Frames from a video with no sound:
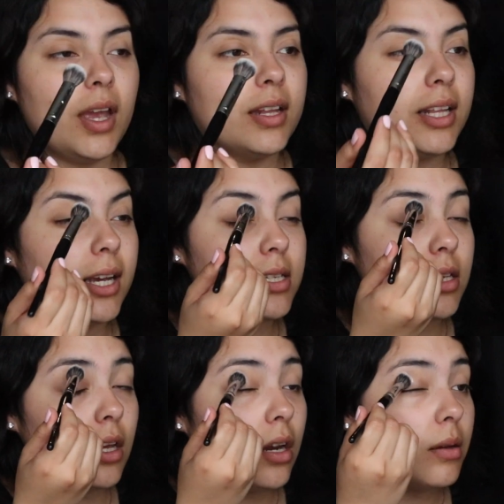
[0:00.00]
And like I
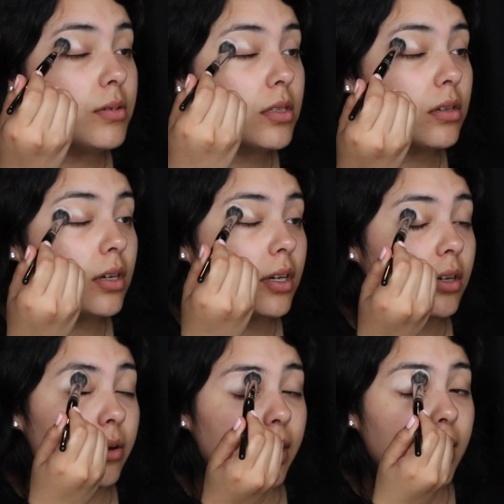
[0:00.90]
said, I'm just gonna
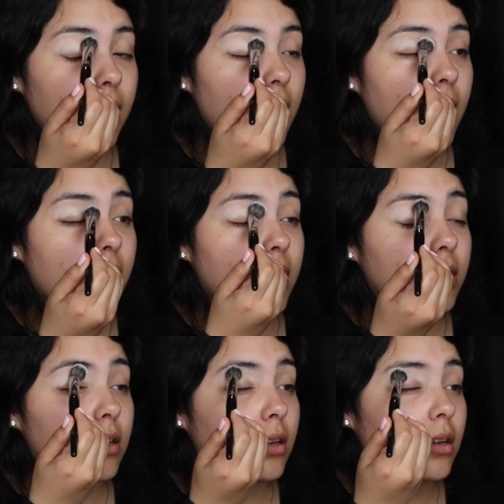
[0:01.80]
go ahead
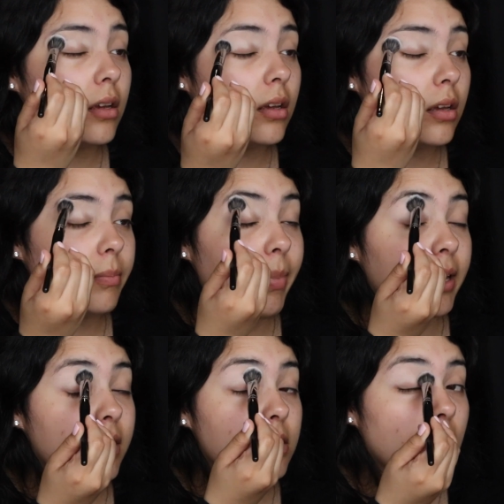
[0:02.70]
and
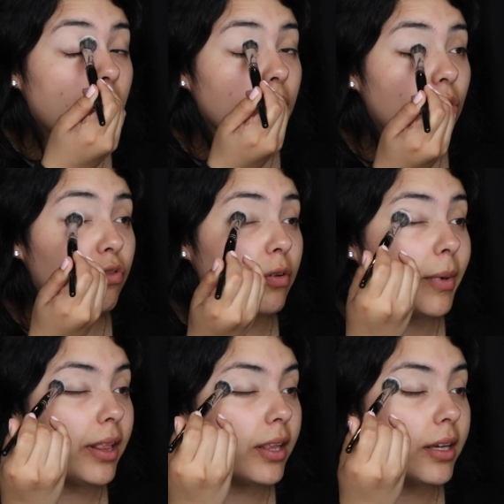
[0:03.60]
pat this all over
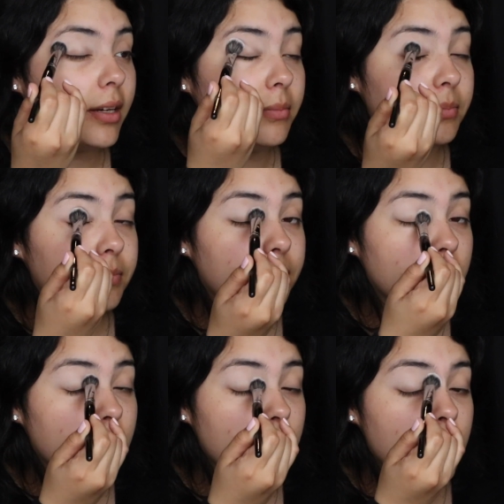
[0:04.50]
my lid
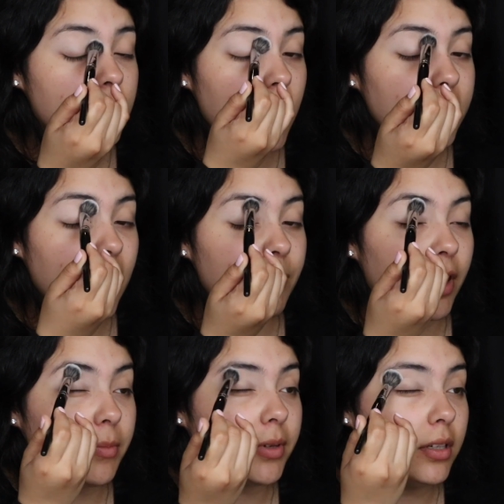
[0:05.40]
to set that
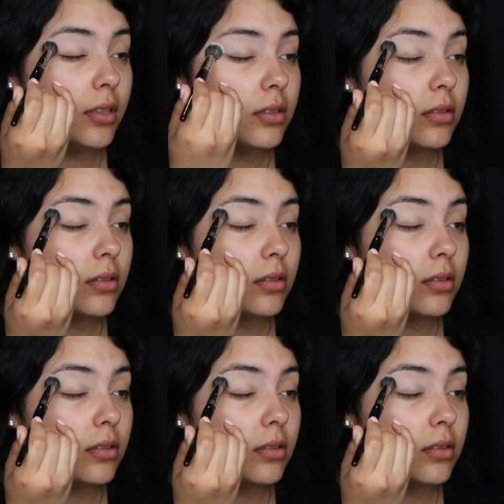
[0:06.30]
primer.